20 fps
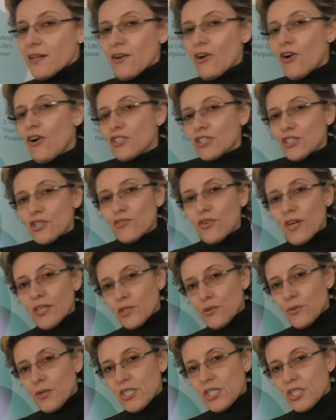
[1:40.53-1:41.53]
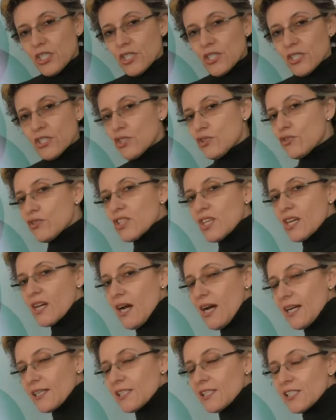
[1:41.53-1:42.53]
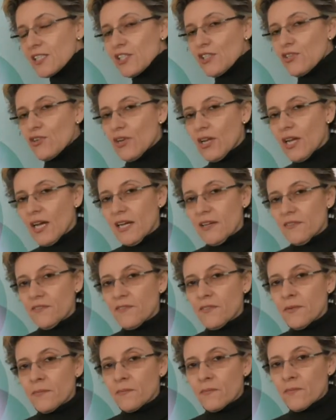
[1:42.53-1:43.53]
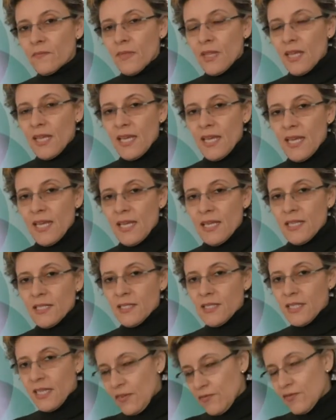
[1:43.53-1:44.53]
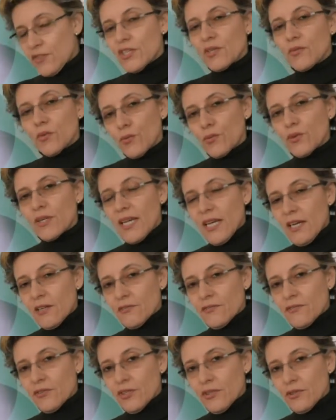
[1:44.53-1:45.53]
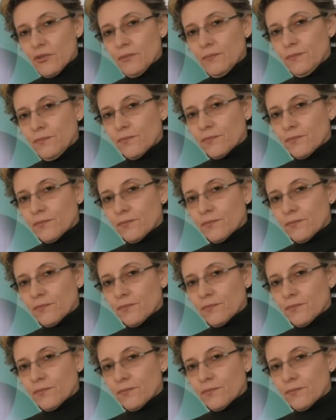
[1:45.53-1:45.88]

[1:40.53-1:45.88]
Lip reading: ask the right questions, use the guidance in your life, and everything will work out for you.